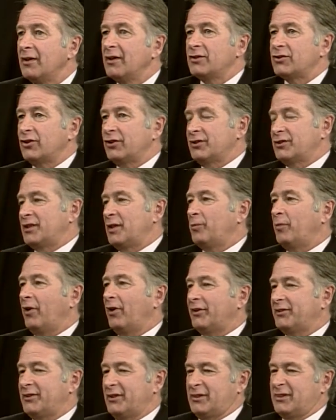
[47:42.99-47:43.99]
So you say
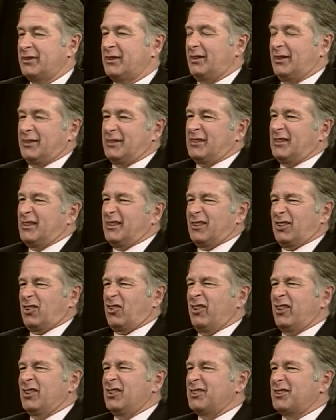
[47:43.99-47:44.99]
politics and you can see the
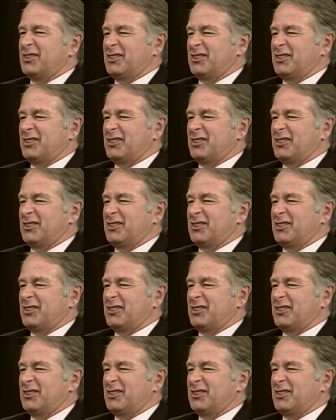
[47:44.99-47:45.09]
cringe.